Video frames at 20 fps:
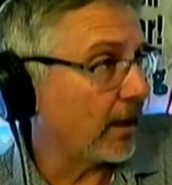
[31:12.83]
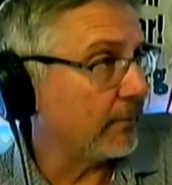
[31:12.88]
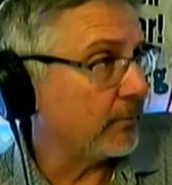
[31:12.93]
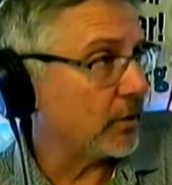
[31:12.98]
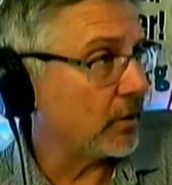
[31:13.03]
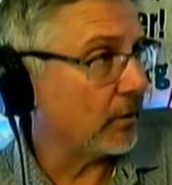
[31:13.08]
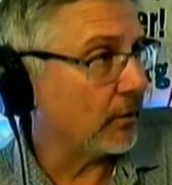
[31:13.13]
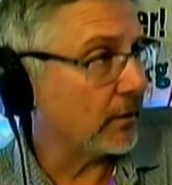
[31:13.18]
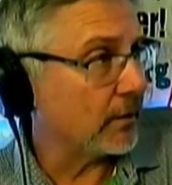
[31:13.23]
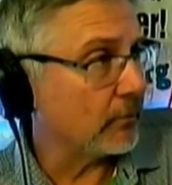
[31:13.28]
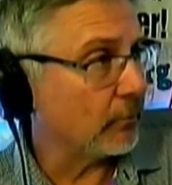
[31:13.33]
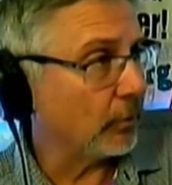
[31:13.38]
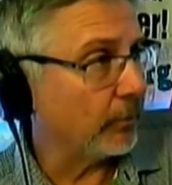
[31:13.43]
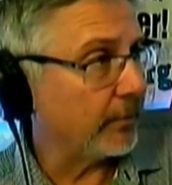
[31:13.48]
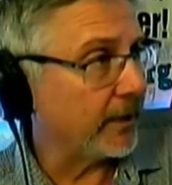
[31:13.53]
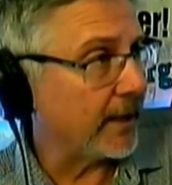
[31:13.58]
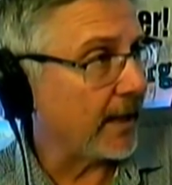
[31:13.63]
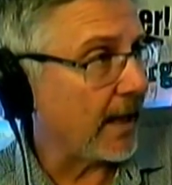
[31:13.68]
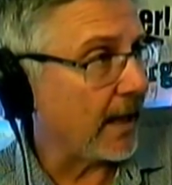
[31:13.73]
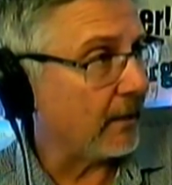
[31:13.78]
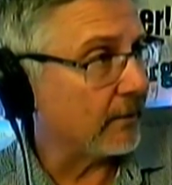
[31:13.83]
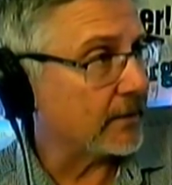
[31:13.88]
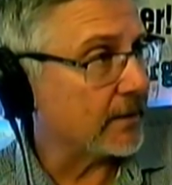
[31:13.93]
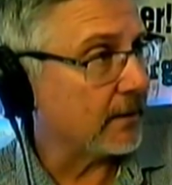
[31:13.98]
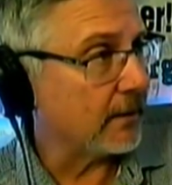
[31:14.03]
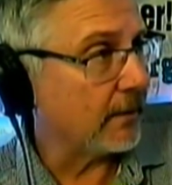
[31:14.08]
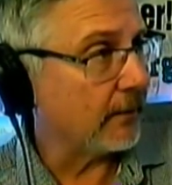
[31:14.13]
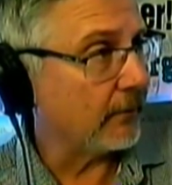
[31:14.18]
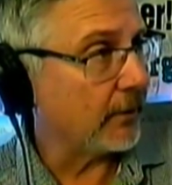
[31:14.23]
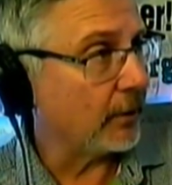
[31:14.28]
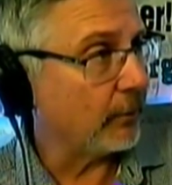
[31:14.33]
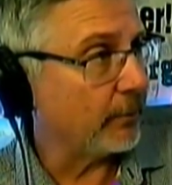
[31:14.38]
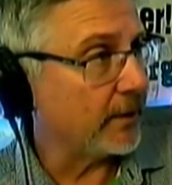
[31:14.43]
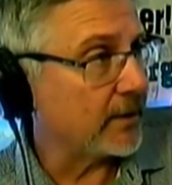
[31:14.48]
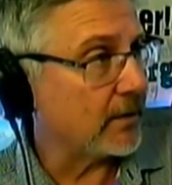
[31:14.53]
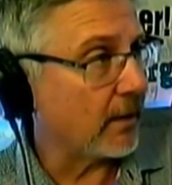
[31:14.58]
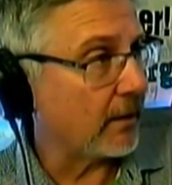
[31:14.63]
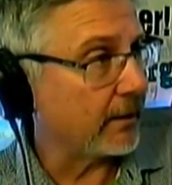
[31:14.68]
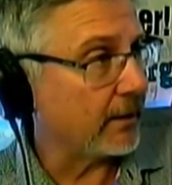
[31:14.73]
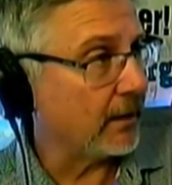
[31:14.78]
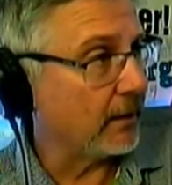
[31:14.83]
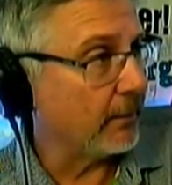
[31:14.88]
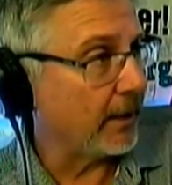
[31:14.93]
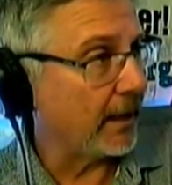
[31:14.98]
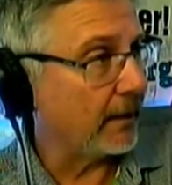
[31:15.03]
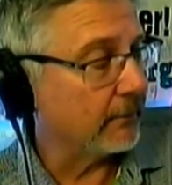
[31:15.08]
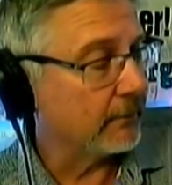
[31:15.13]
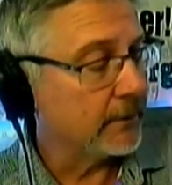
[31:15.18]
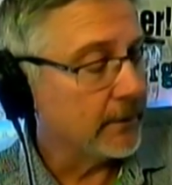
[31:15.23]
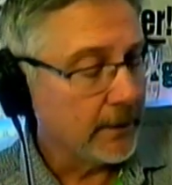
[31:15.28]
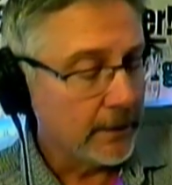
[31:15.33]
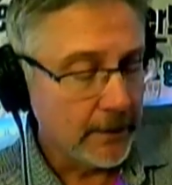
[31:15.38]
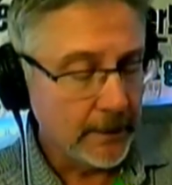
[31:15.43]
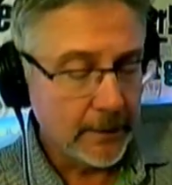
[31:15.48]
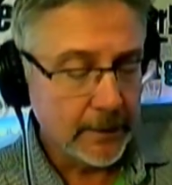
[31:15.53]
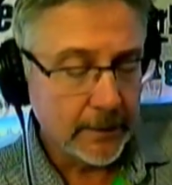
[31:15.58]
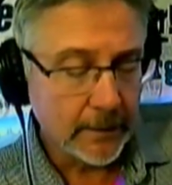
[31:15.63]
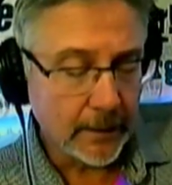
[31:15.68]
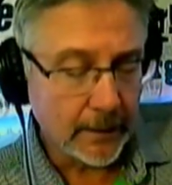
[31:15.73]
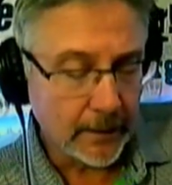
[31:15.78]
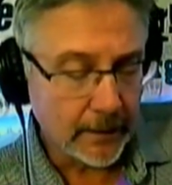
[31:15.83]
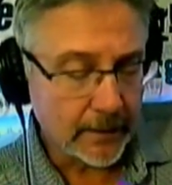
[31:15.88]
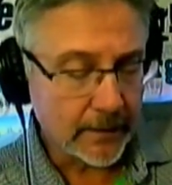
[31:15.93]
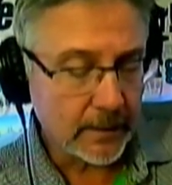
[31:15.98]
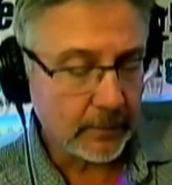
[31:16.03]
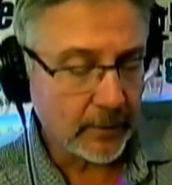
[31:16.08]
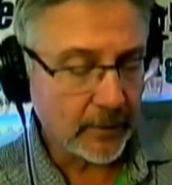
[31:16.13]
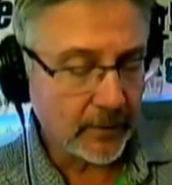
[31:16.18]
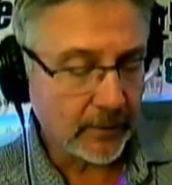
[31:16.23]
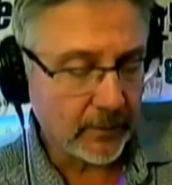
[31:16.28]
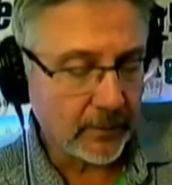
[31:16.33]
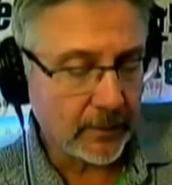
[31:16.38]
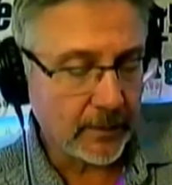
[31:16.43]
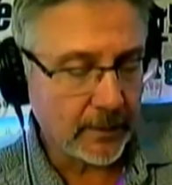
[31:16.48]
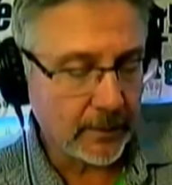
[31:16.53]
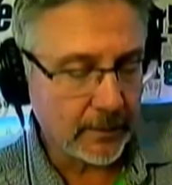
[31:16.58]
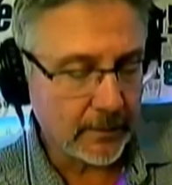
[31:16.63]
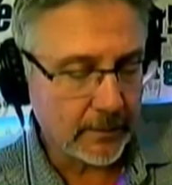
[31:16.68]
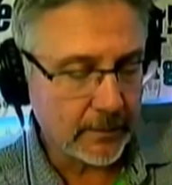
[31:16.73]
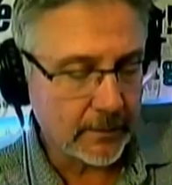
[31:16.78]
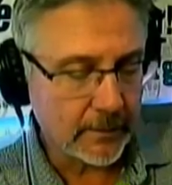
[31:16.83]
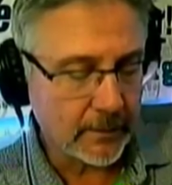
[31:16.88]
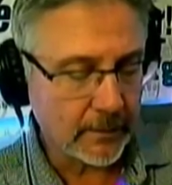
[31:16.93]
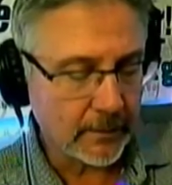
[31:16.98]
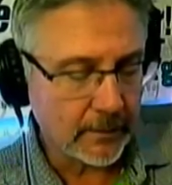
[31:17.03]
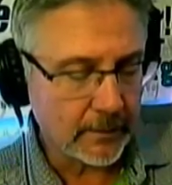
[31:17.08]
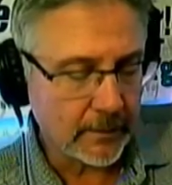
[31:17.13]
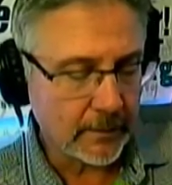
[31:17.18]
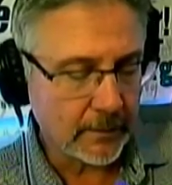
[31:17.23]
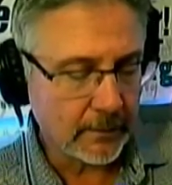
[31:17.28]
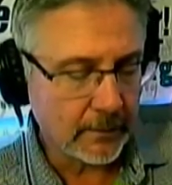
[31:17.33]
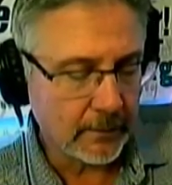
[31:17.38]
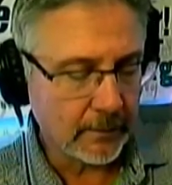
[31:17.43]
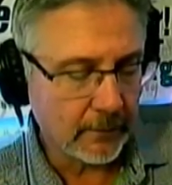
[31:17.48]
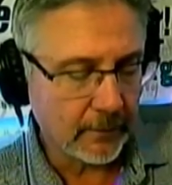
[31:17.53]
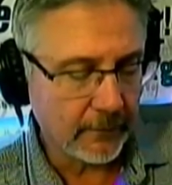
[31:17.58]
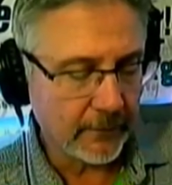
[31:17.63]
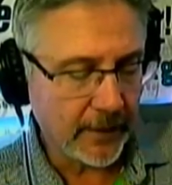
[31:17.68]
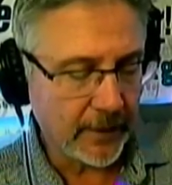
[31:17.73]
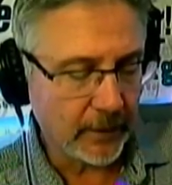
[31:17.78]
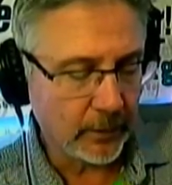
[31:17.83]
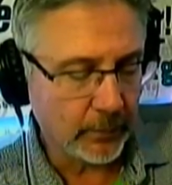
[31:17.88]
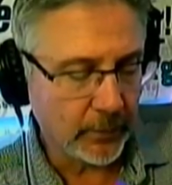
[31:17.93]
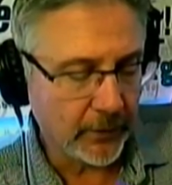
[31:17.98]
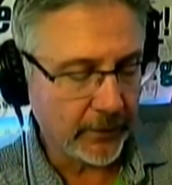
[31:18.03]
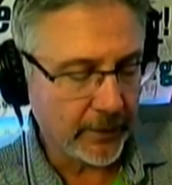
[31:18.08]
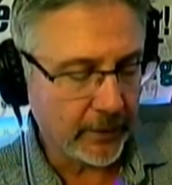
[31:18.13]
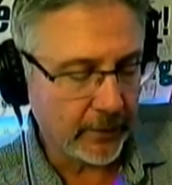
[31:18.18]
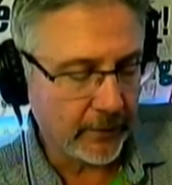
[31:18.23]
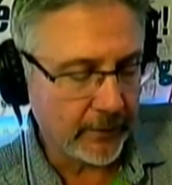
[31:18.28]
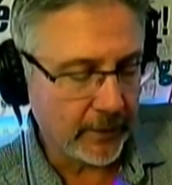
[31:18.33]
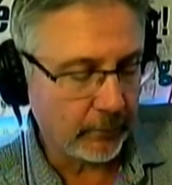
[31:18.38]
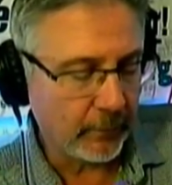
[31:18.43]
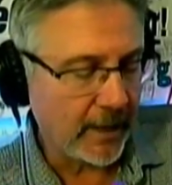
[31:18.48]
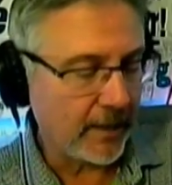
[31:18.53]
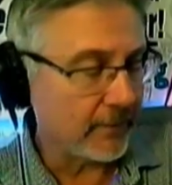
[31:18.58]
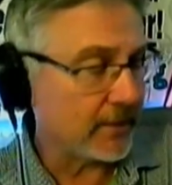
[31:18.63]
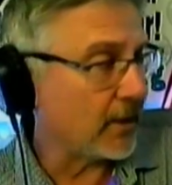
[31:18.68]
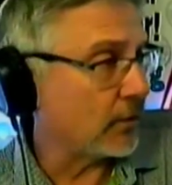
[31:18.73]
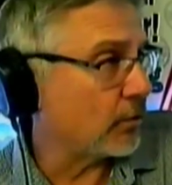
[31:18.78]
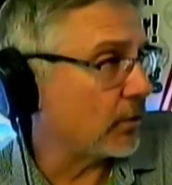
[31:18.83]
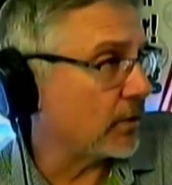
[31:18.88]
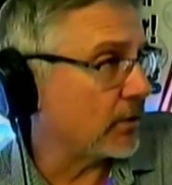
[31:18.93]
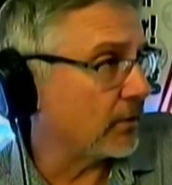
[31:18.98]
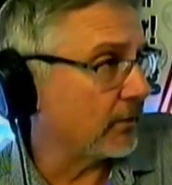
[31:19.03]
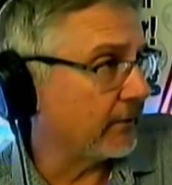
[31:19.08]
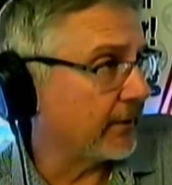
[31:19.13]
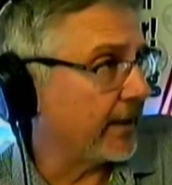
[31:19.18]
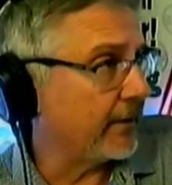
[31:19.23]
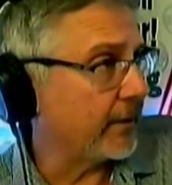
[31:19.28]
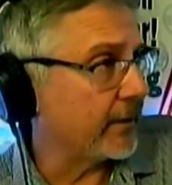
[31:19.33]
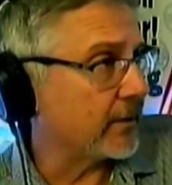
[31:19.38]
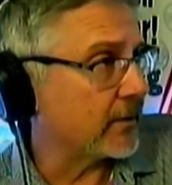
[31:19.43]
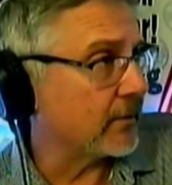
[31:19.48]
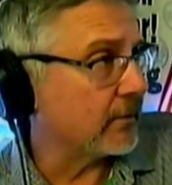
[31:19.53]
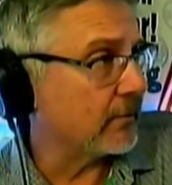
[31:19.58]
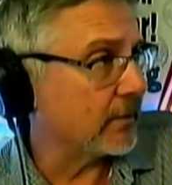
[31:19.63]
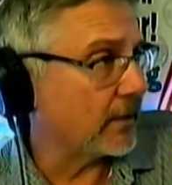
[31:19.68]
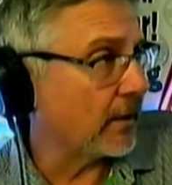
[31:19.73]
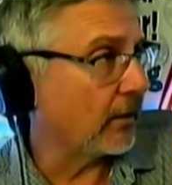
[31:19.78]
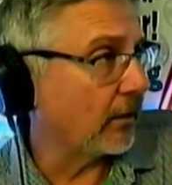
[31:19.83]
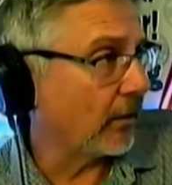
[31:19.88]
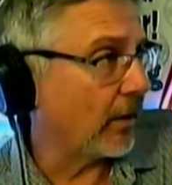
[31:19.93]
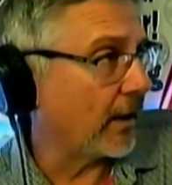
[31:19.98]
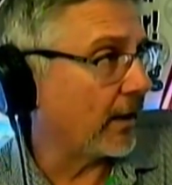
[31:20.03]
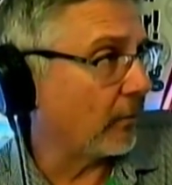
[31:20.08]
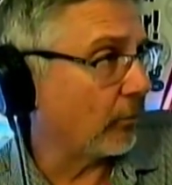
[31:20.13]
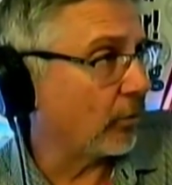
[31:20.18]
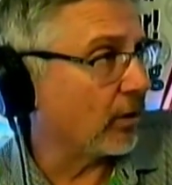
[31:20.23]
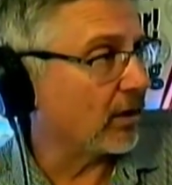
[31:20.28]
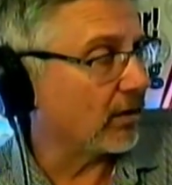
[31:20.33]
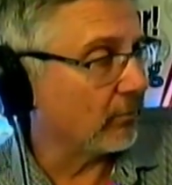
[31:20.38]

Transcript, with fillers: Unit, will mm-hmm. be out, and they'll be talking awesome. about uh, some of the things that are available there. And then we have Century Surveillance, who's done a lot of work with a